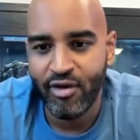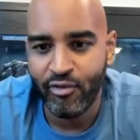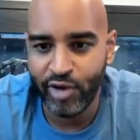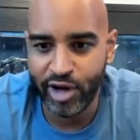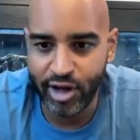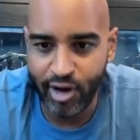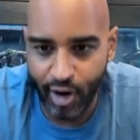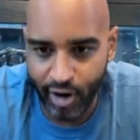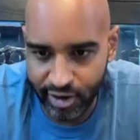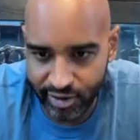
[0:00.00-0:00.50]

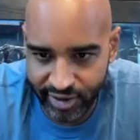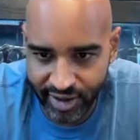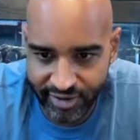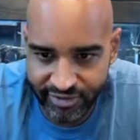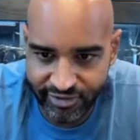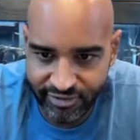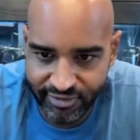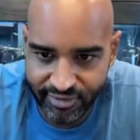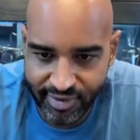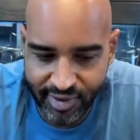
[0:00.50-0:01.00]

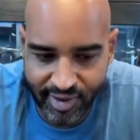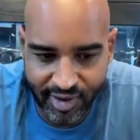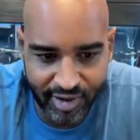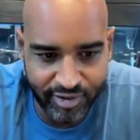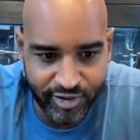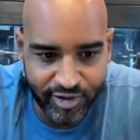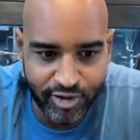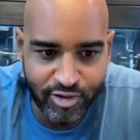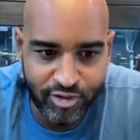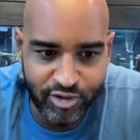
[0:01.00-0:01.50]
Regardless, a
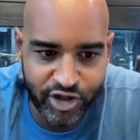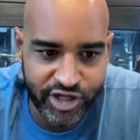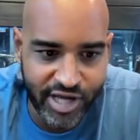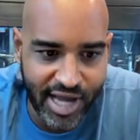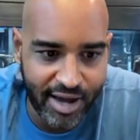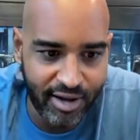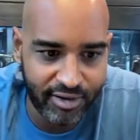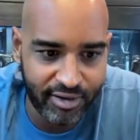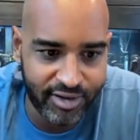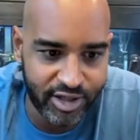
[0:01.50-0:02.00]
huge
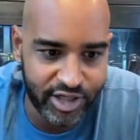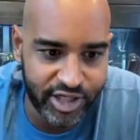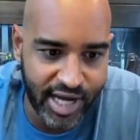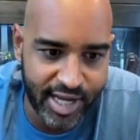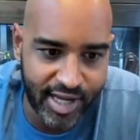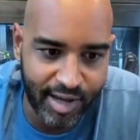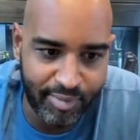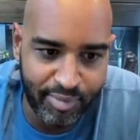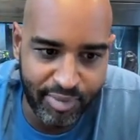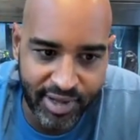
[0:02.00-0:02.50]
shout out to
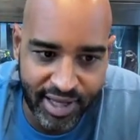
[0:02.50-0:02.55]
Jacob.